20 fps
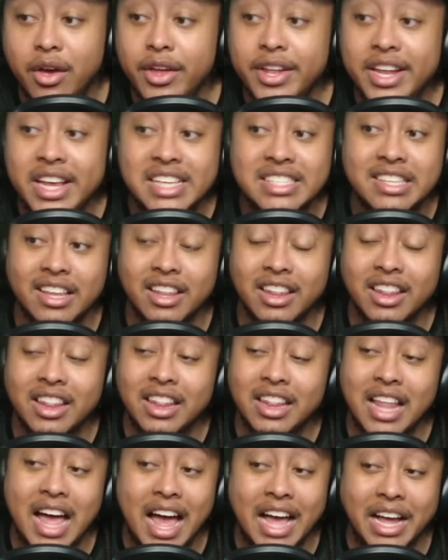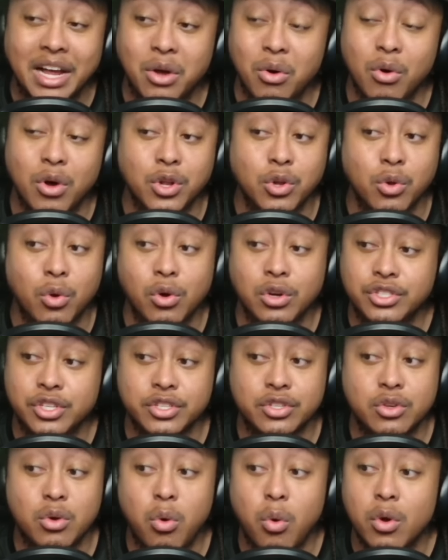And there's a lot going on
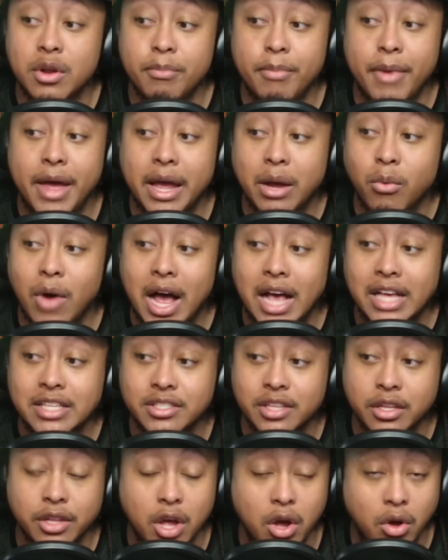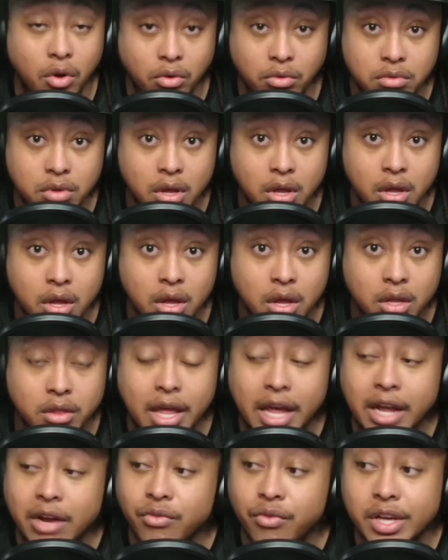just quarterback wise alone.
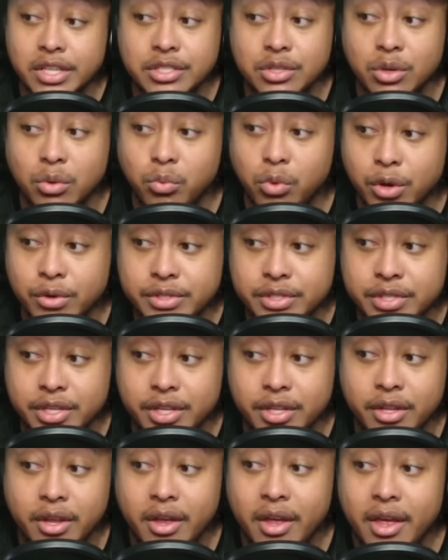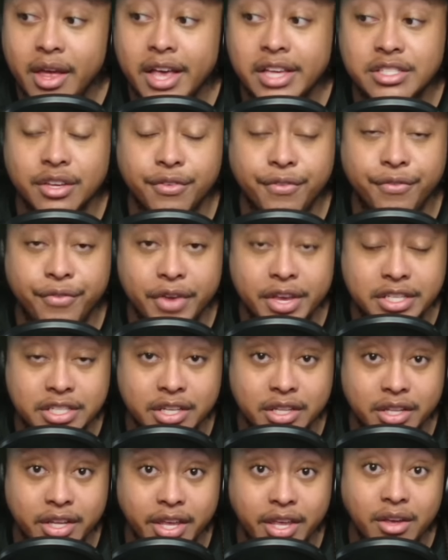Like Russell Wilson is
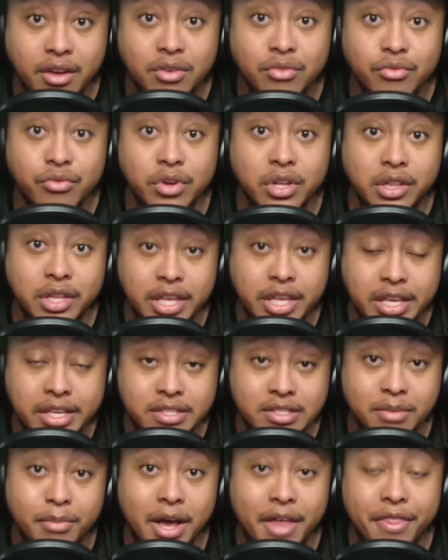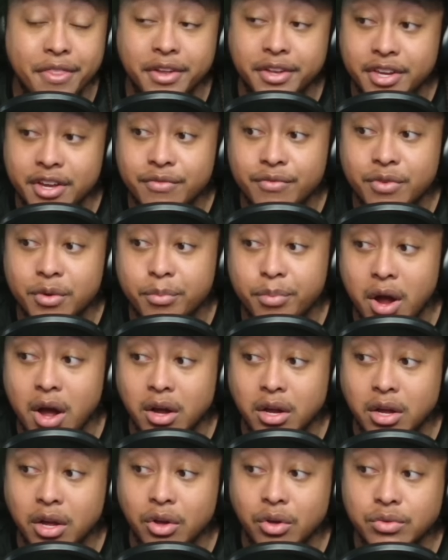officially released by the Denver
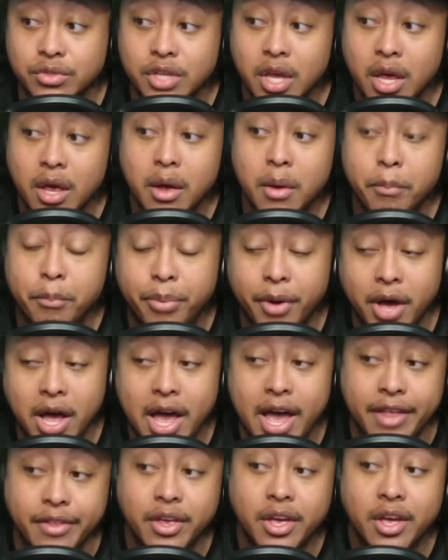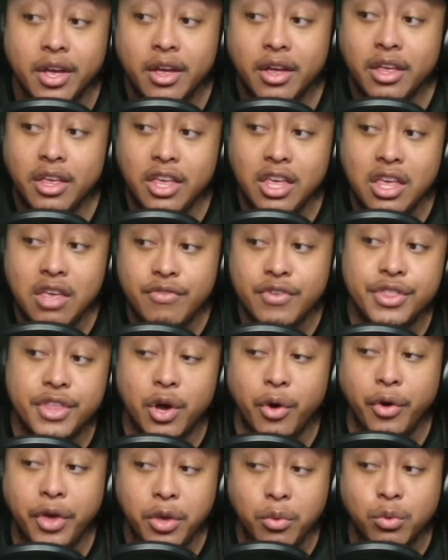Broncos. But even
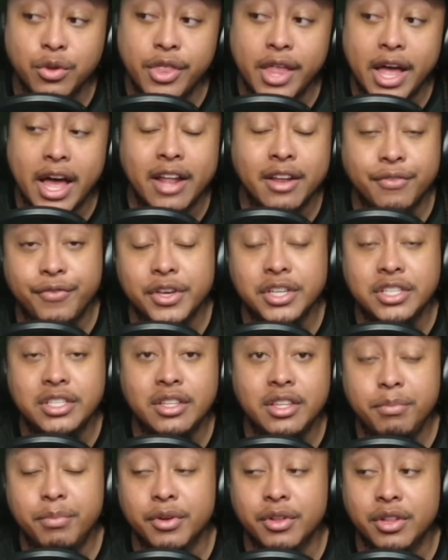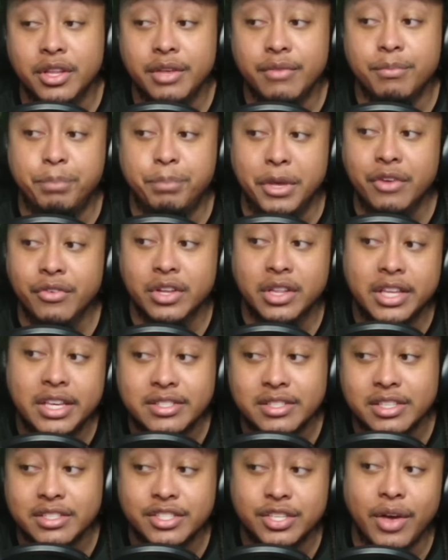though he will not officially be
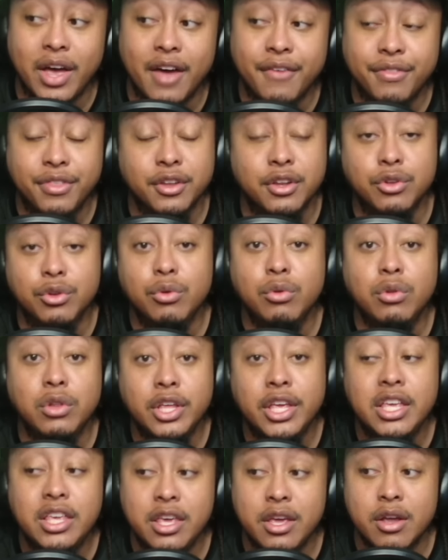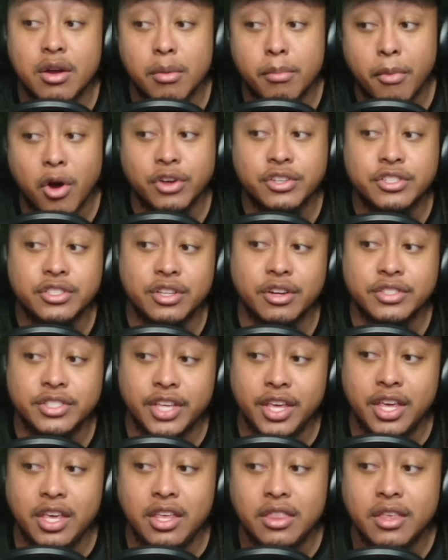released until after the new league year, March
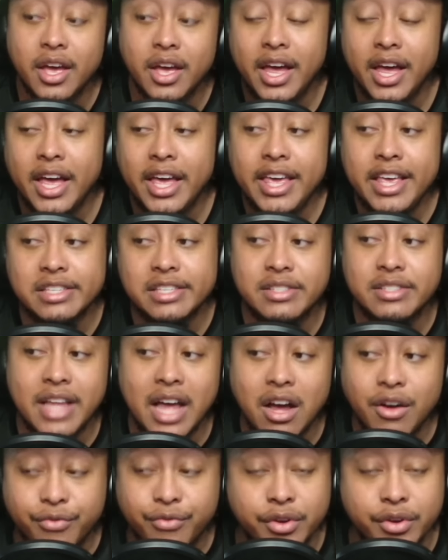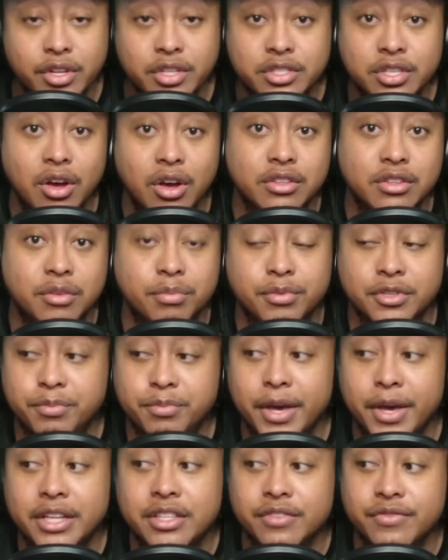13th, he is now free to talk to
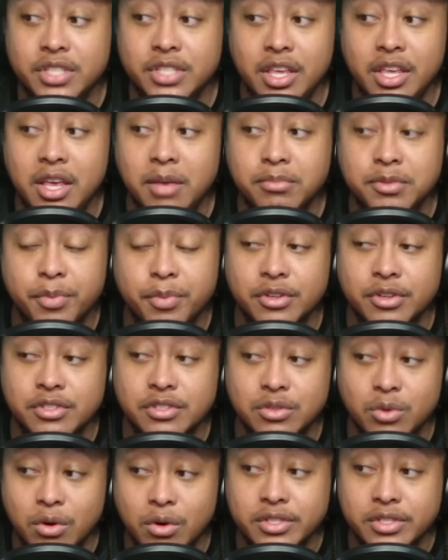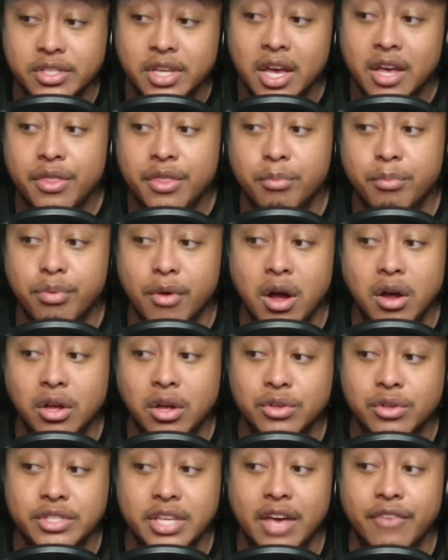prospective teams per source. The
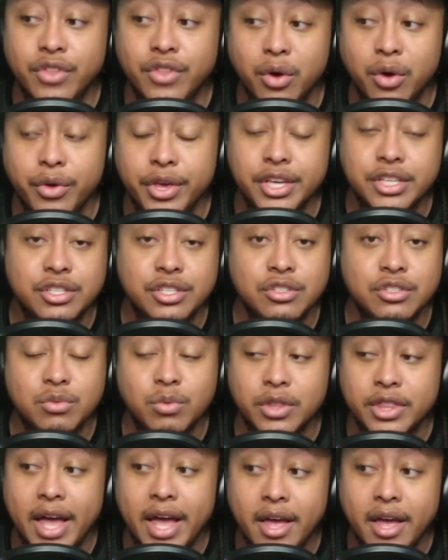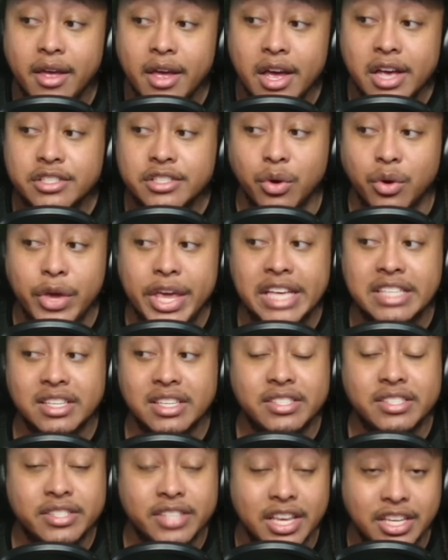Broncos have no issues with that. So he is
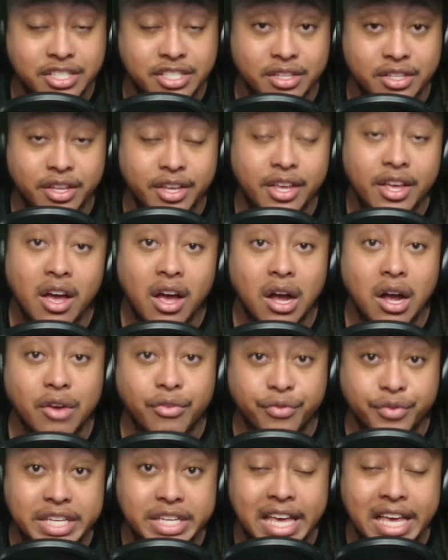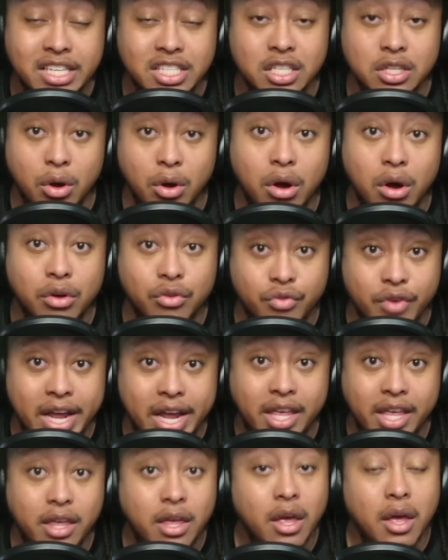essentially a free agent
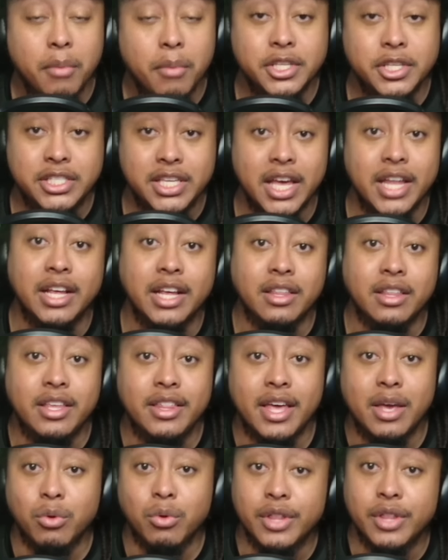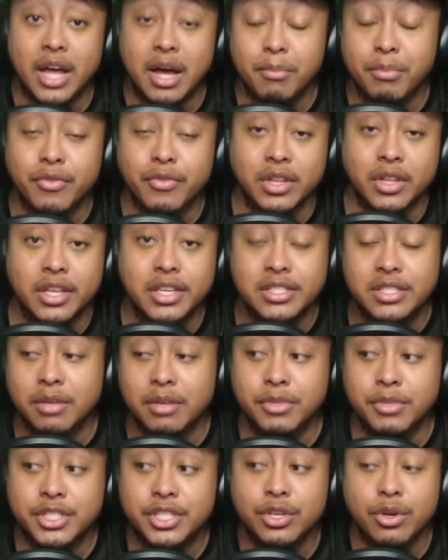already, but technically they will not be releasing
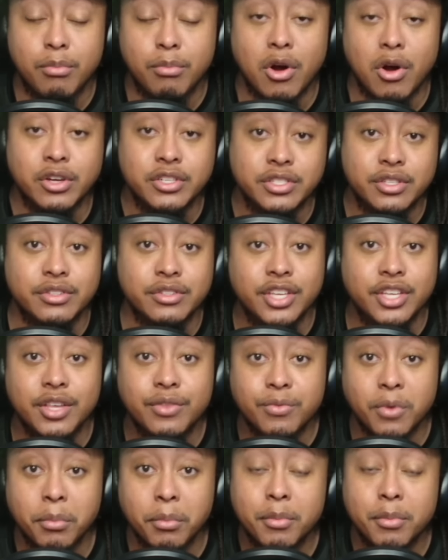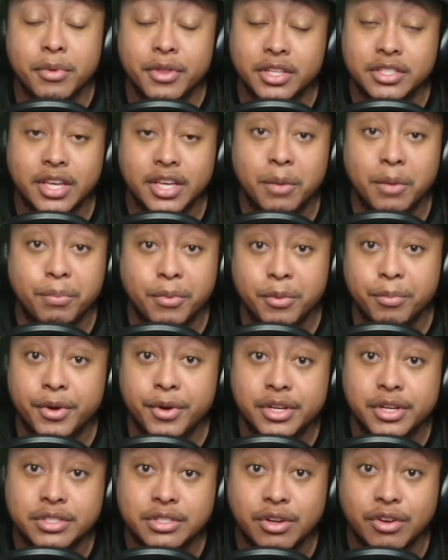them until March 13th. Remember, the tampering
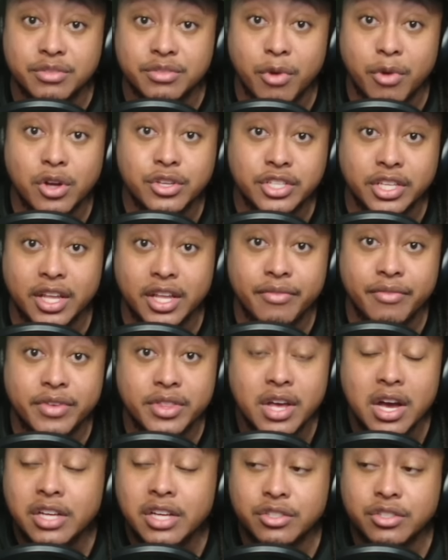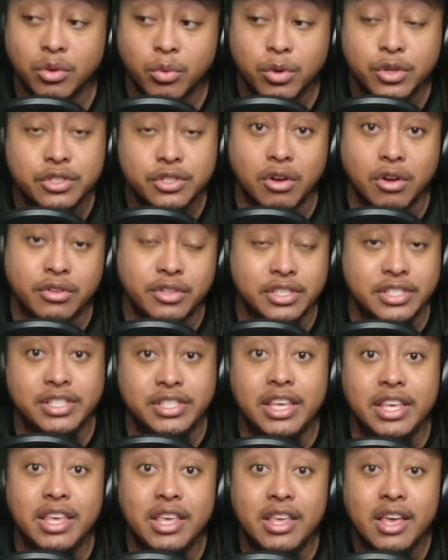period starts March 11th. So we'll start to
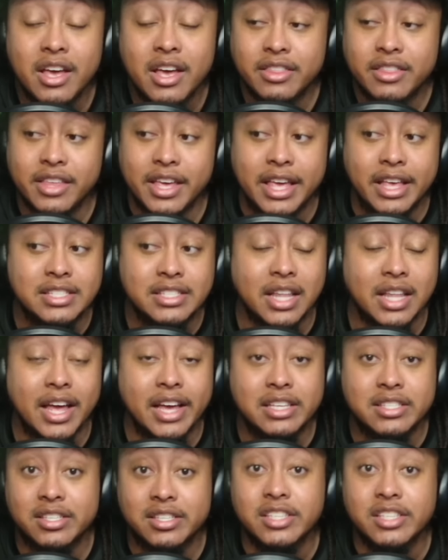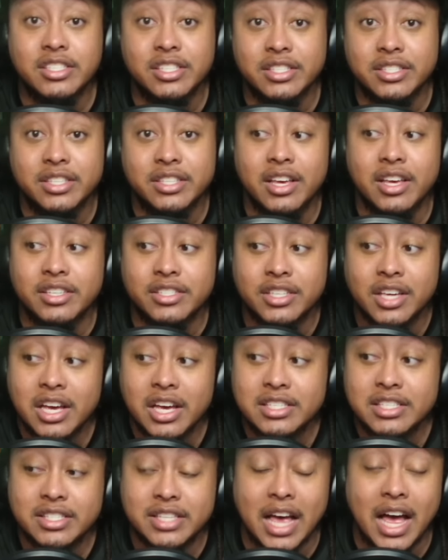see things like such and such
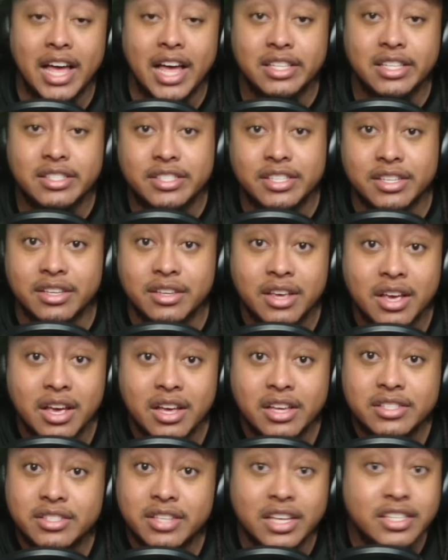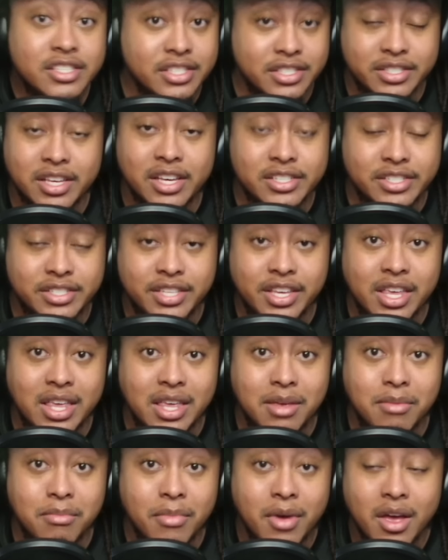signed to such and such
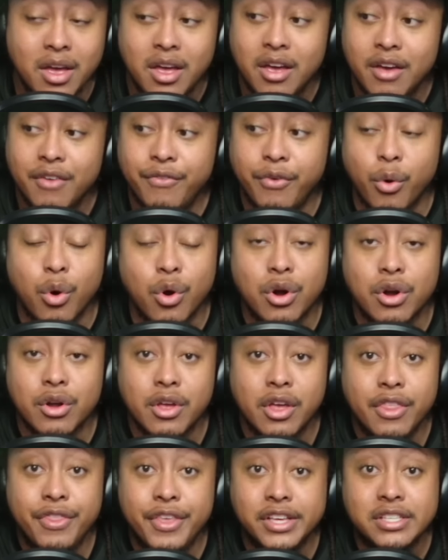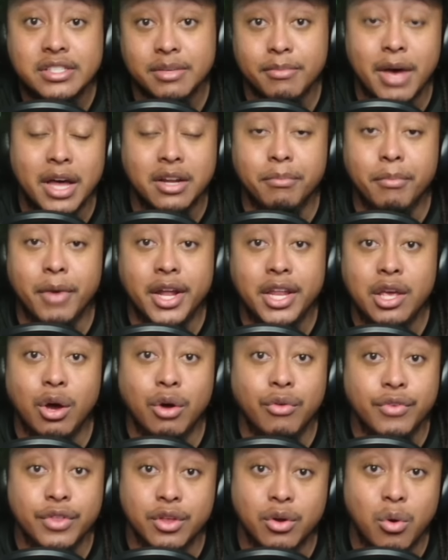team for this amount of money
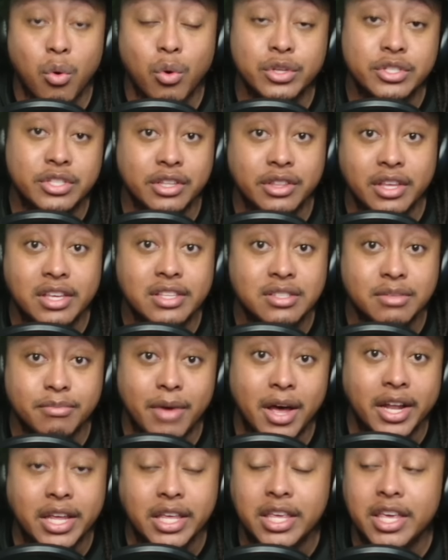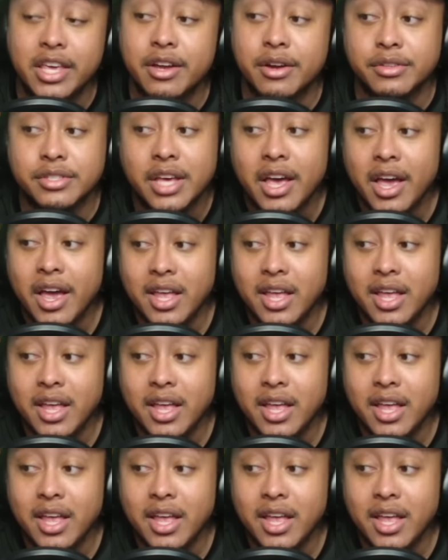over the course of these amount of years.